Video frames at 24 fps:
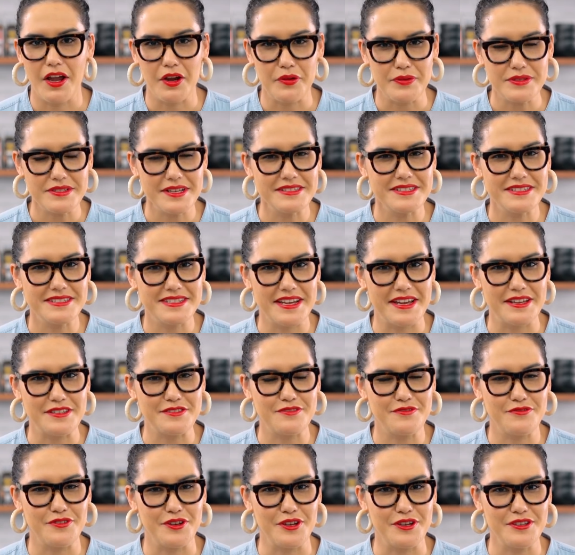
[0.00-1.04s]
I always like to
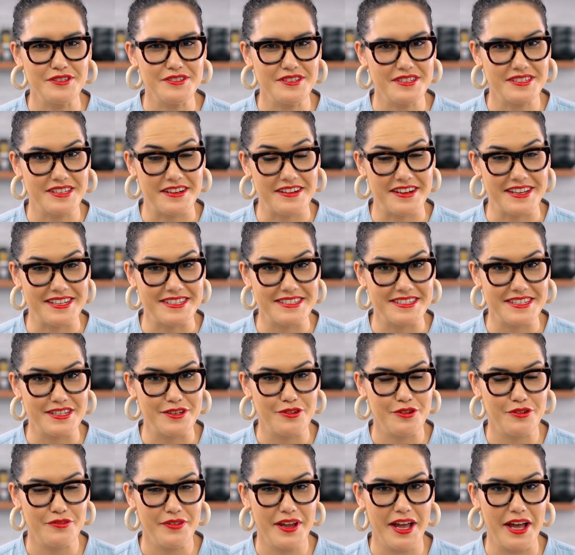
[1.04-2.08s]
taste first, just get an
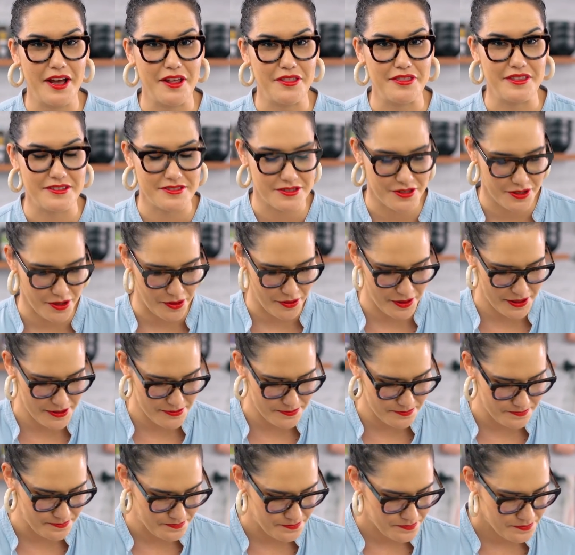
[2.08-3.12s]
idea of how things are
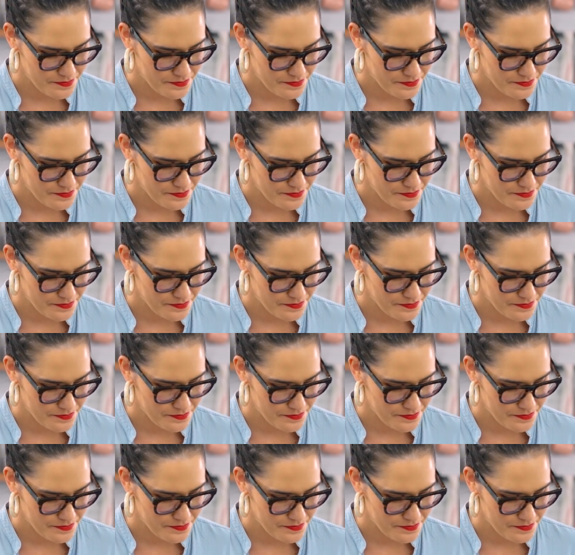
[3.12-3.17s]
going.